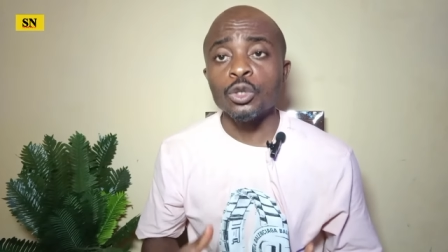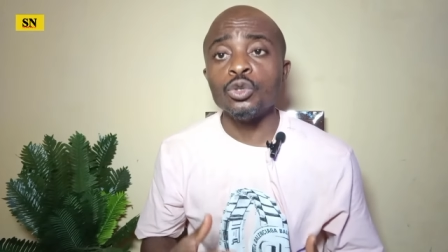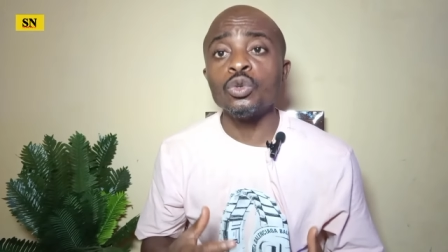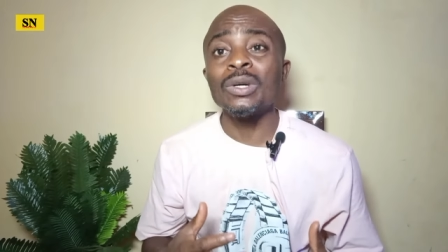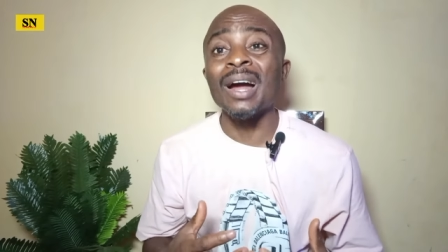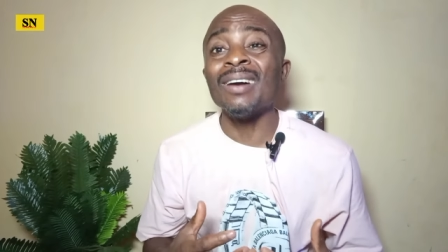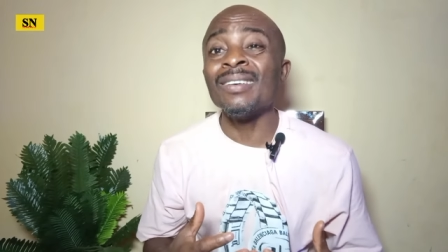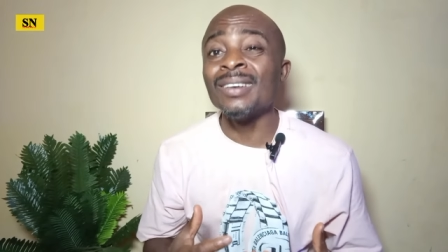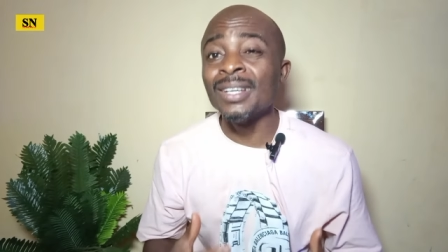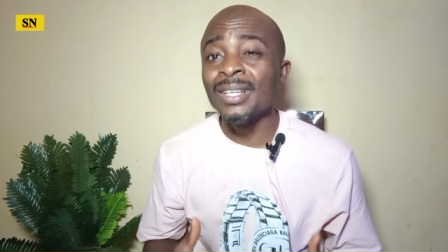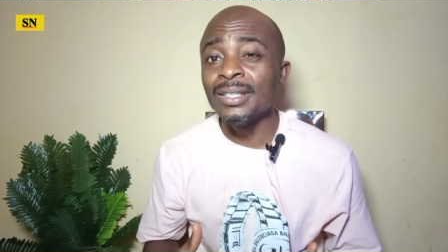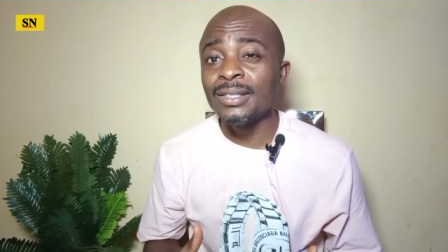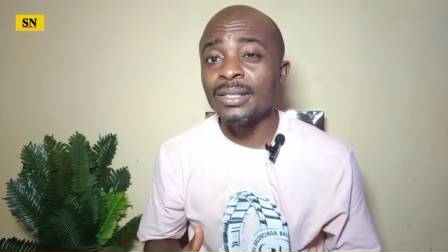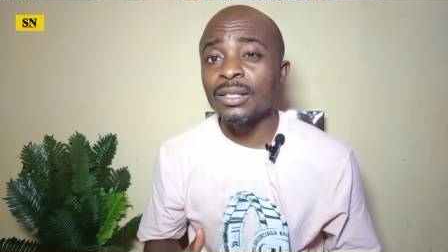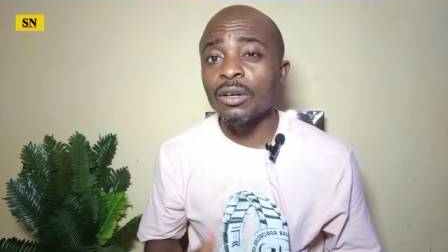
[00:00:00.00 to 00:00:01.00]
you can
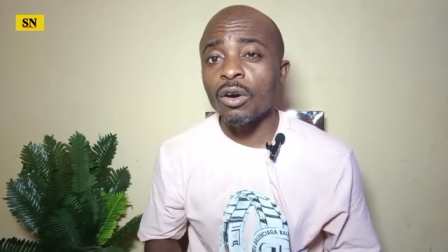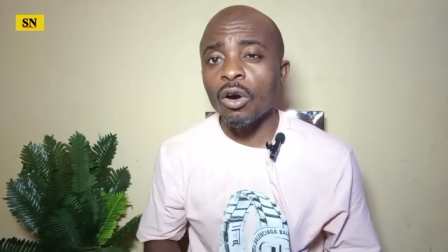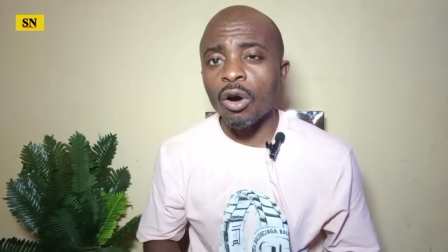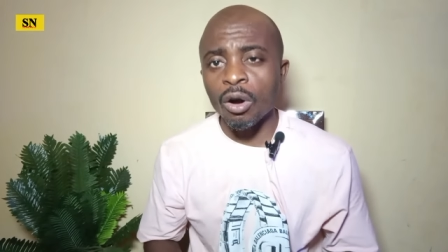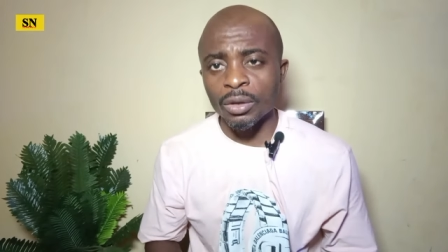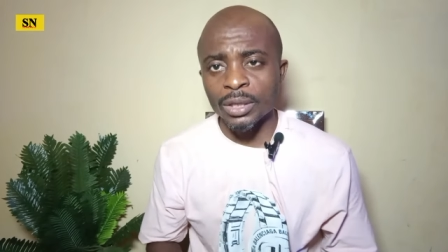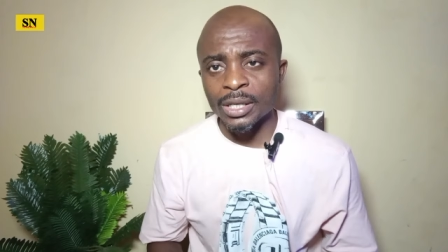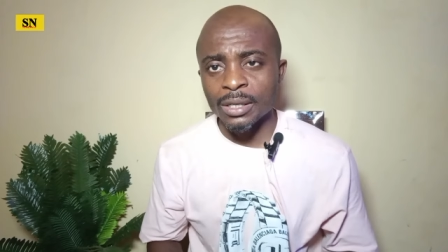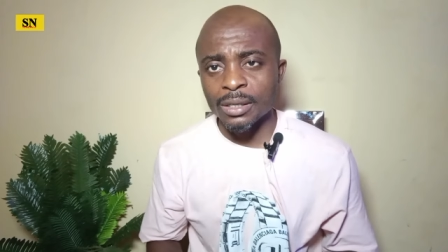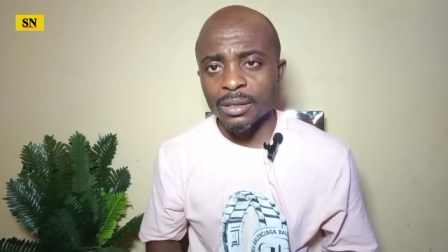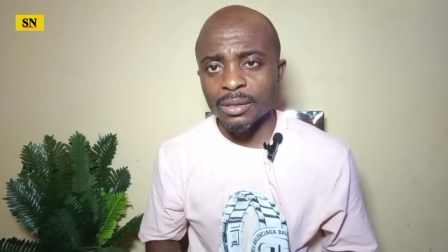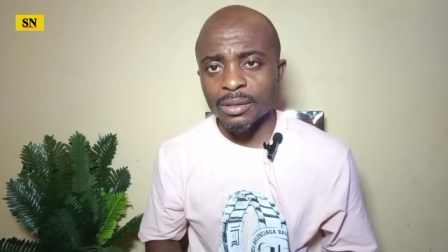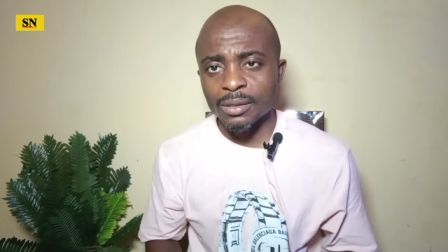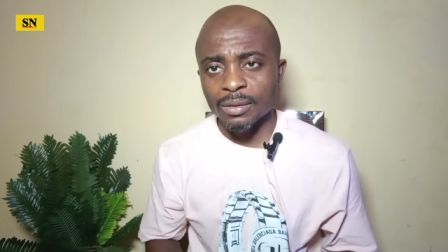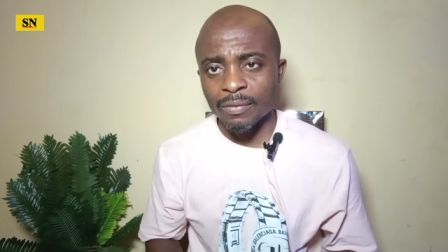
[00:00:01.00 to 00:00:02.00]
read all the
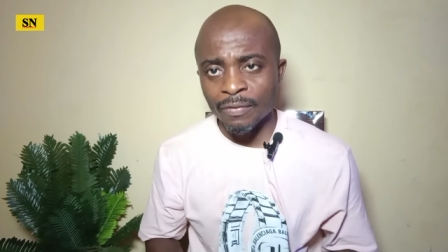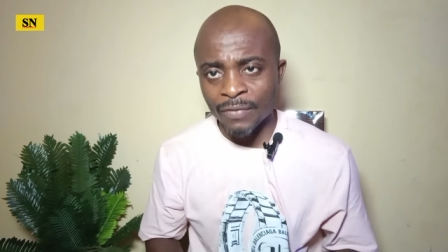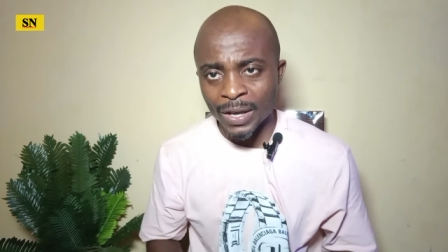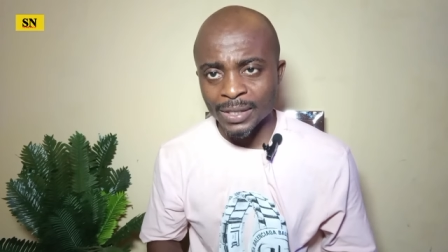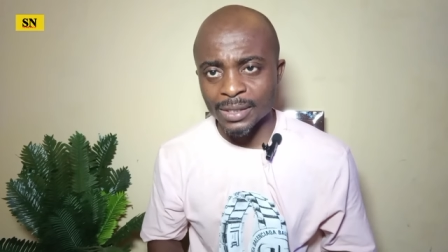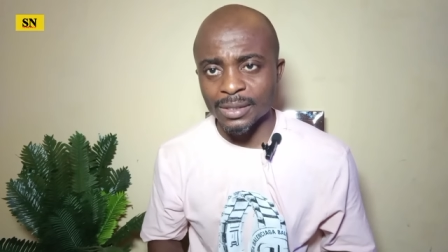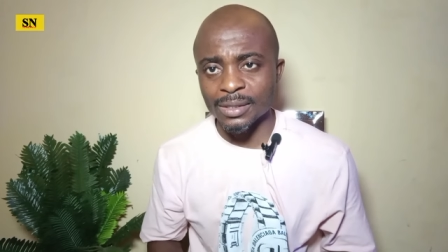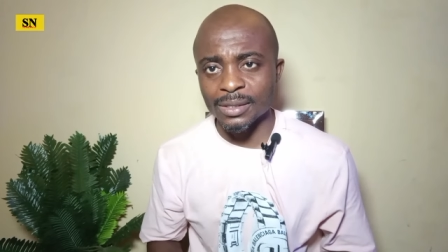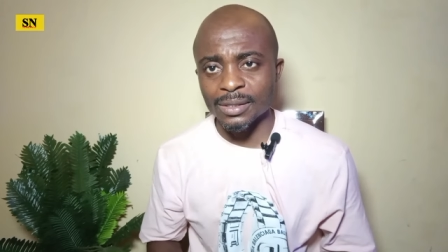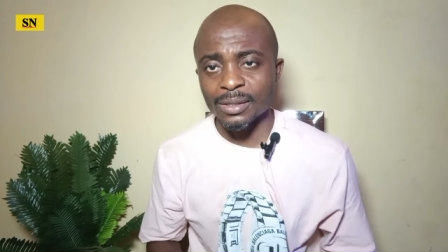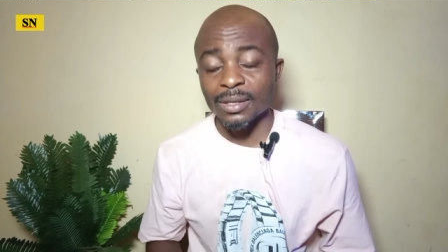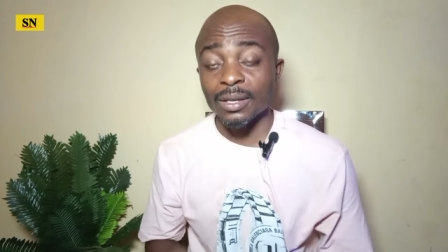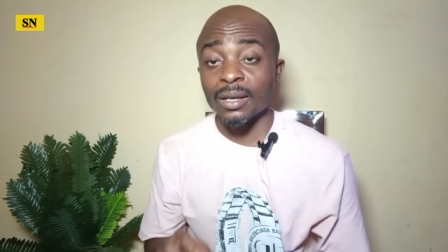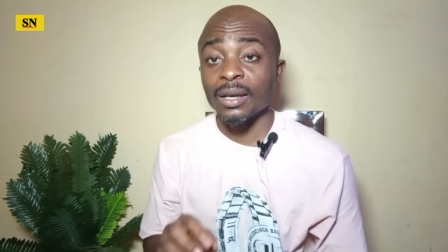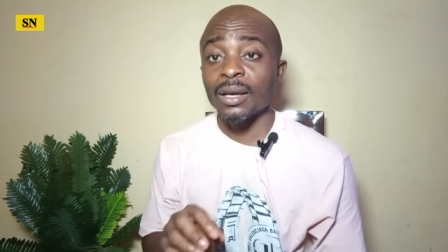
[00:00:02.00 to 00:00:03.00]
verses
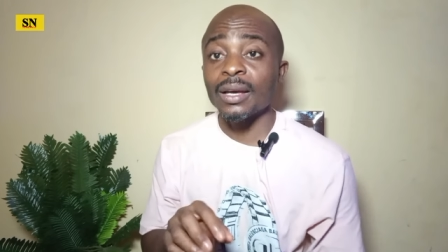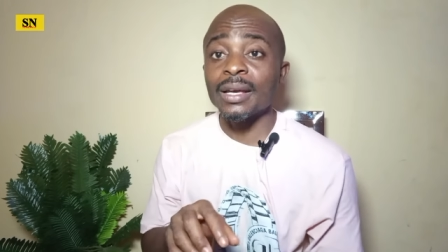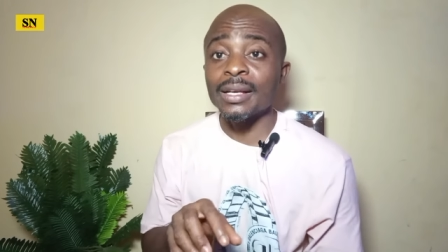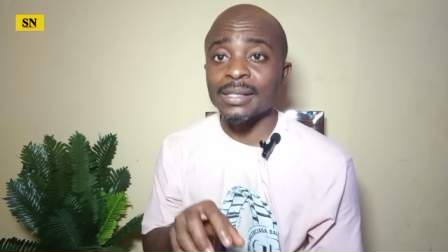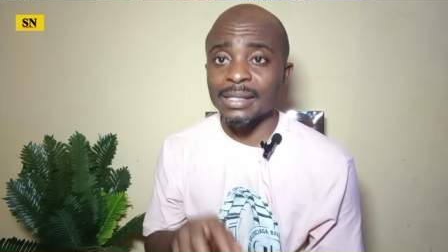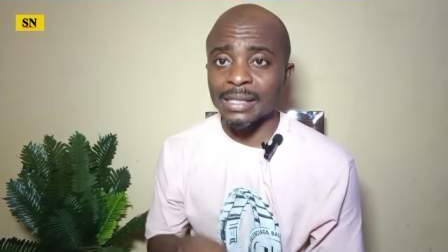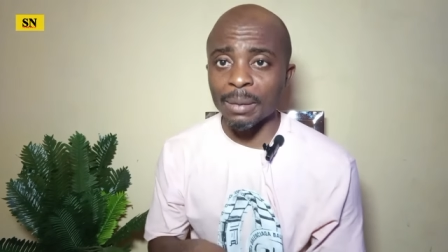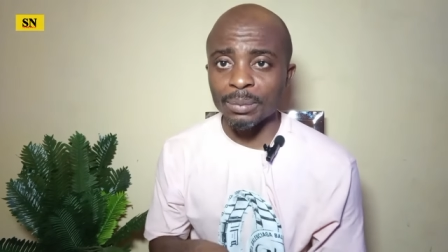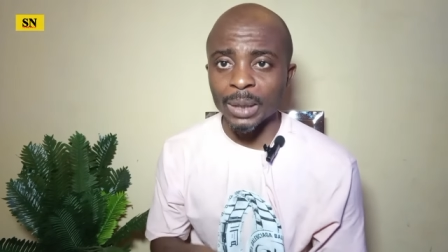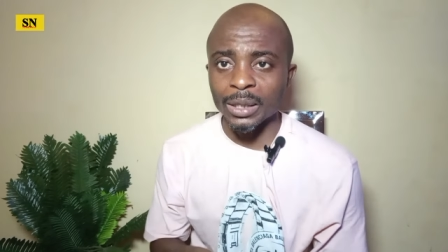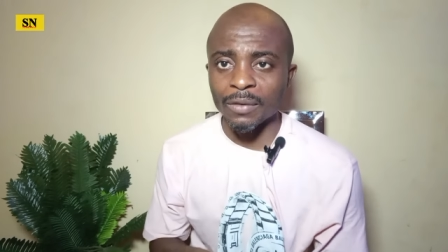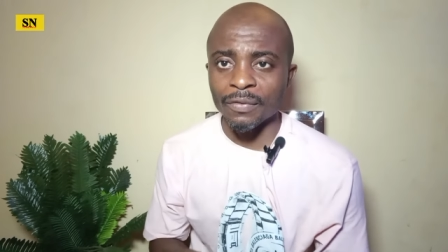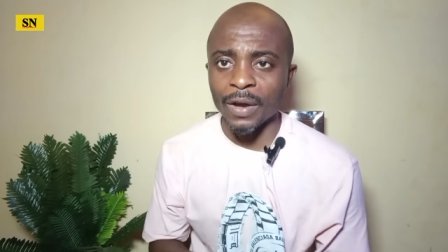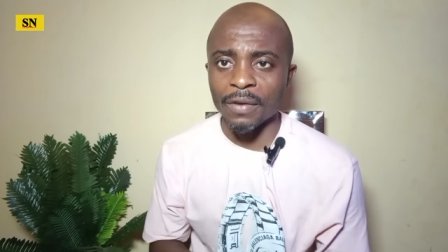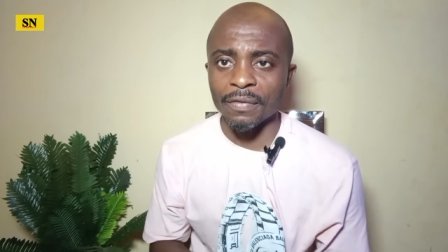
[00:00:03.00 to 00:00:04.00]
in Psalm
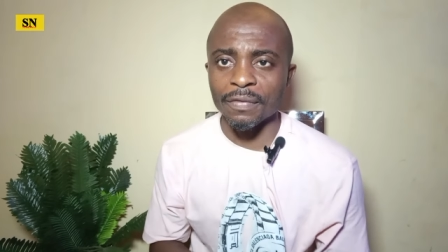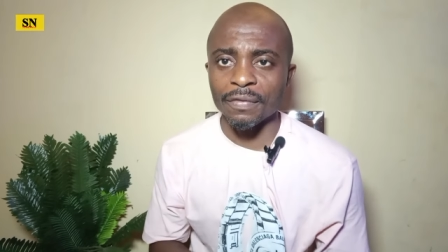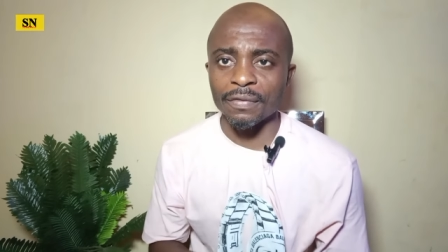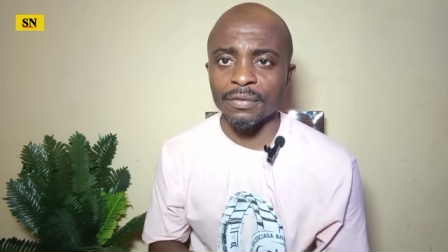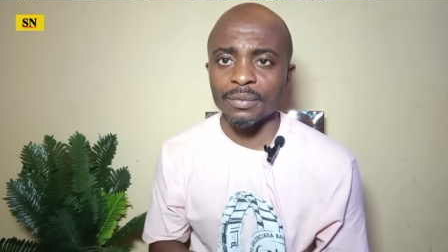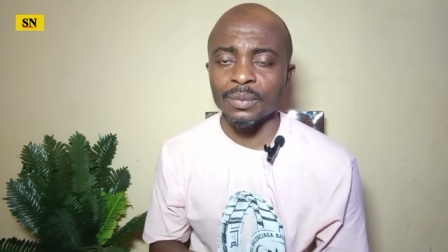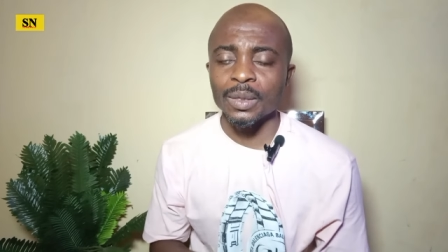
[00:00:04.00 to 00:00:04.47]
35.